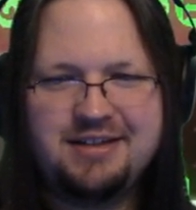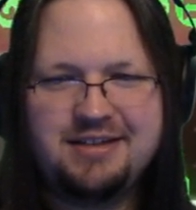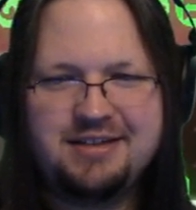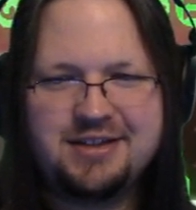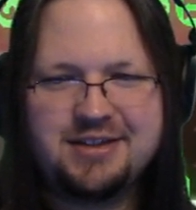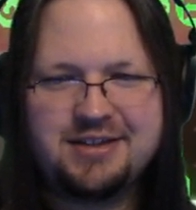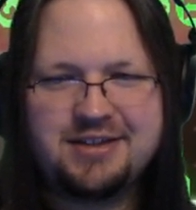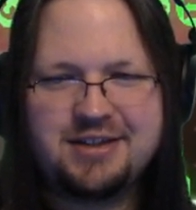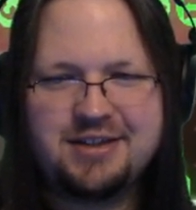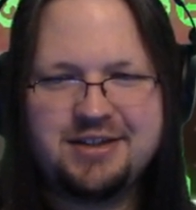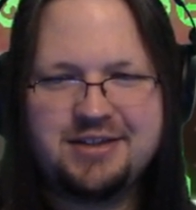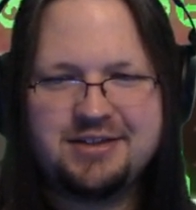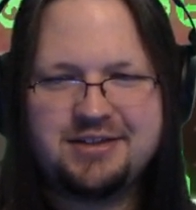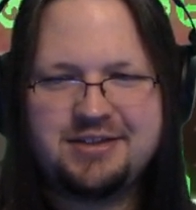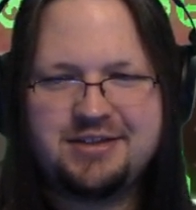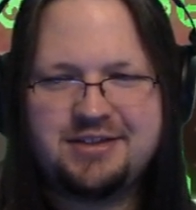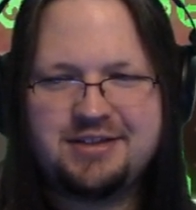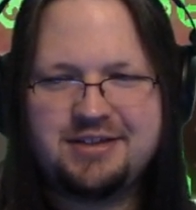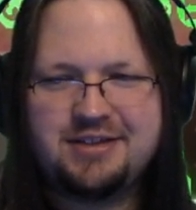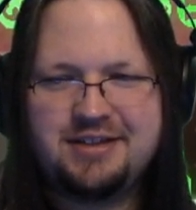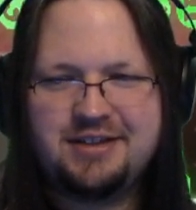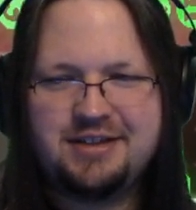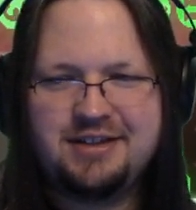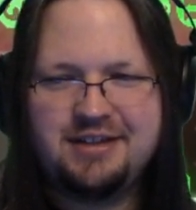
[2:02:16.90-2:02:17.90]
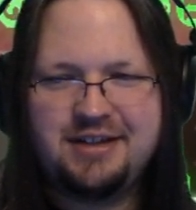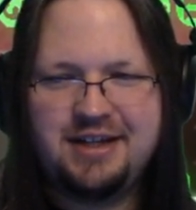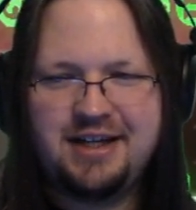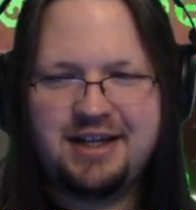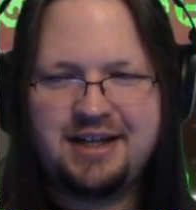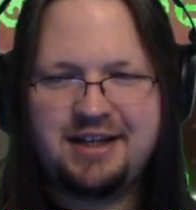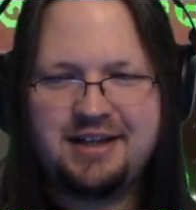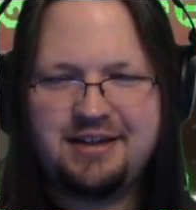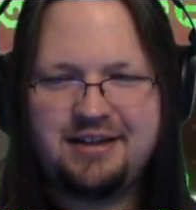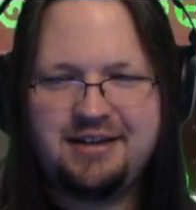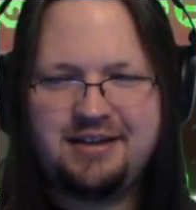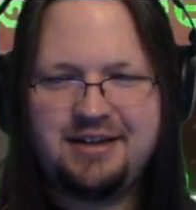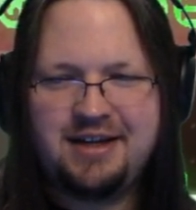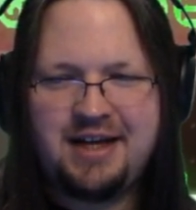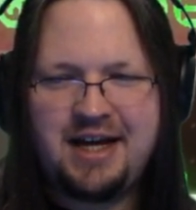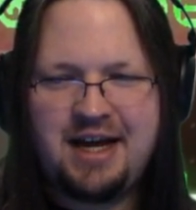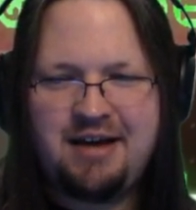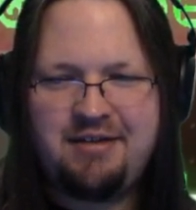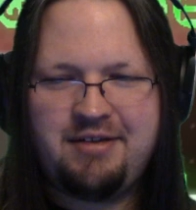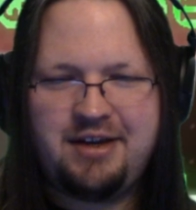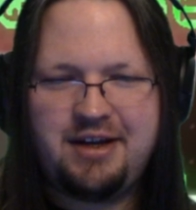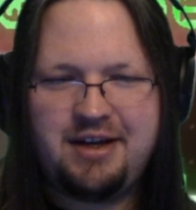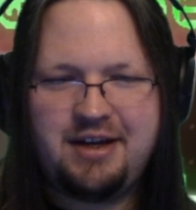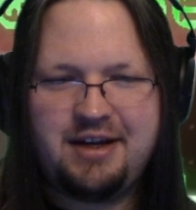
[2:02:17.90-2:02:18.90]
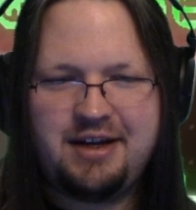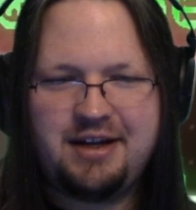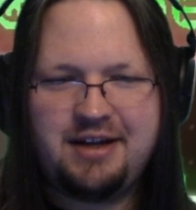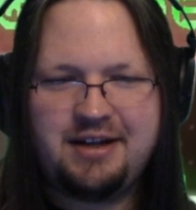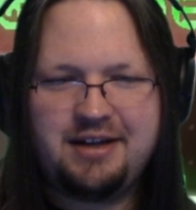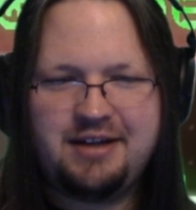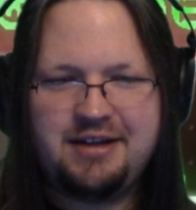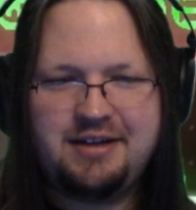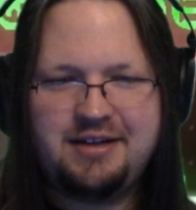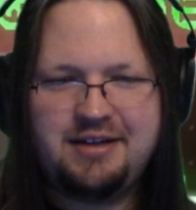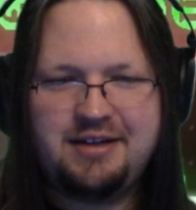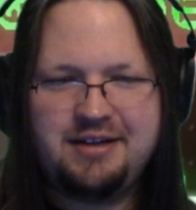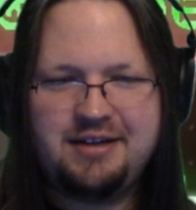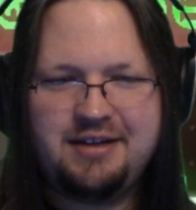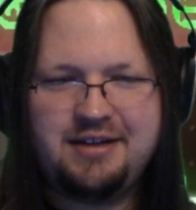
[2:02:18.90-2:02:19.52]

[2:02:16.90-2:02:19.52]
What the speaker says: Just because, like, having,